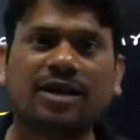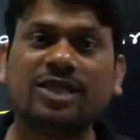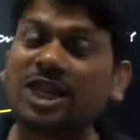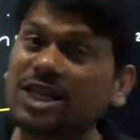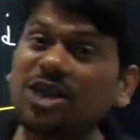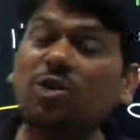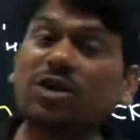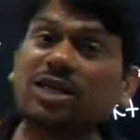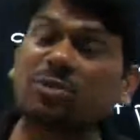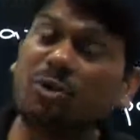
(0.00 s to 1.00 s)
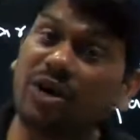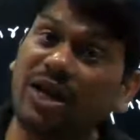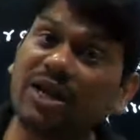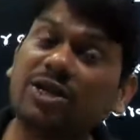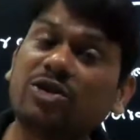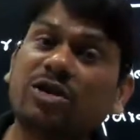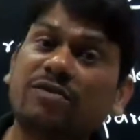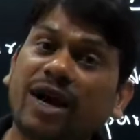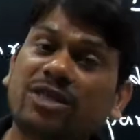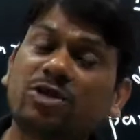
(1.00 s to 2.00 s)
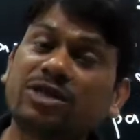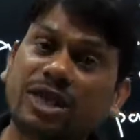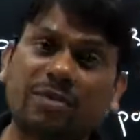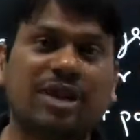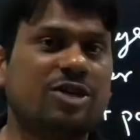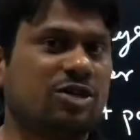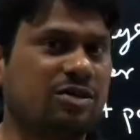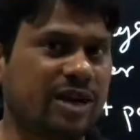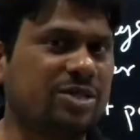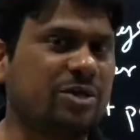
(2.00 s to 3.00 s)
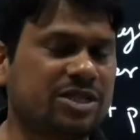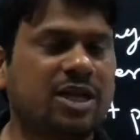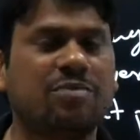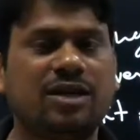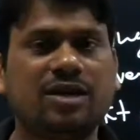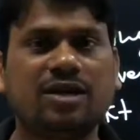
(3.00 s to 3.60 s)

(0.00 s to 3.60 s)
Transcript: GTO is fully controlled device or semi-controlled device? First tell me.